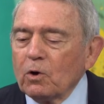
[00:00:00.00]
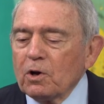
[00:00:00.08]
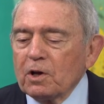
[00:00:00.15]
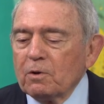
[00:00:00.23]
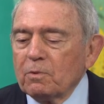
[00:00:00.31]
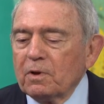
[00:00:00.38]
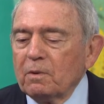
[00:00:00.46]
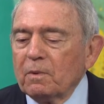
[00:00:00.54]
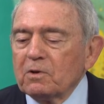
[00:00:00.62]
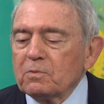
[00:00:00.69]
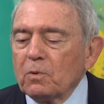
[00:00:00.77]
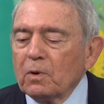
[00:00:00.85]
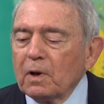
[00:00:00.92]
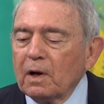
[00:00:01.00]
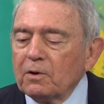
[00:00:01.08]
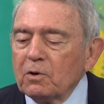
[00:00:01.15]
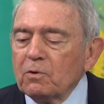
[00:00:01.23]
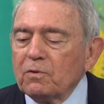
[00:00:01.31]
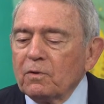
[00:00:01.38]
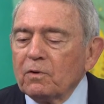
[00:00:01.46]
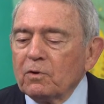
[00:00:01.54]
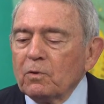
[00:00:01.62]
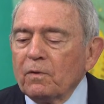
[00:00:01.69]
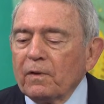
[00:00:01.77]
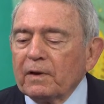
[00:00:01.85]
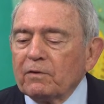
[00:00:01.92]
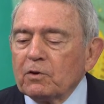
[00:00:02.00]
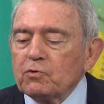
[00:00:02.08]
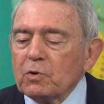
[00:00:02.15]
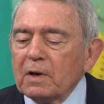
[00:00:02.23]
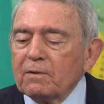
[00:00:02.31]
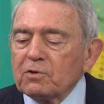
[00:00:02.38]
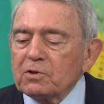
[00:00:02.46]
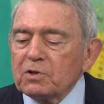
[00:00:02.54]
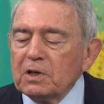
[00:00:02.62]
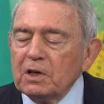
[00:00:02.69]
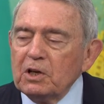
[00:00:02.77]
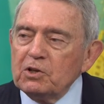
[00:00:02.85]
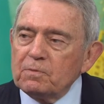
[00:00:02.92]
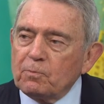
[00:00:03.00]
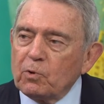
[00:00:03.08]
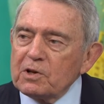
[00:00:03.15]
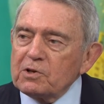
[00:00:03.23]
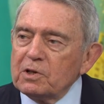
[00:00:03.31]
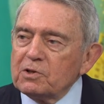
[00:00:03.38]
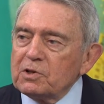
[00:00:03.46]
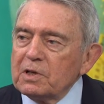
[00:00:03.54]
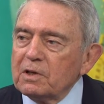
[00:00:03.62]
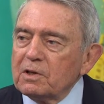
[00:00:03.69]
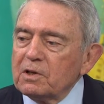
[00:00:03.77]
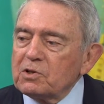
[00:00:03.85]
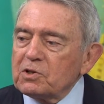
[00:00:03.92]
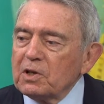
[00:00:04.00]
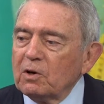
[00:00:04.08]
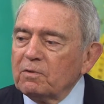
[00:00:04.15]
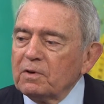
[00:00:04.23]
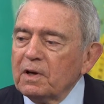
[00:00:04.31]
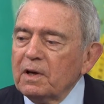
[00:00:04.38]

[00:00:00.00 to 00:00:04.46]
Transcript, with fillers: argue with anybody's point. I do, th do think that you have to see each presidency as itself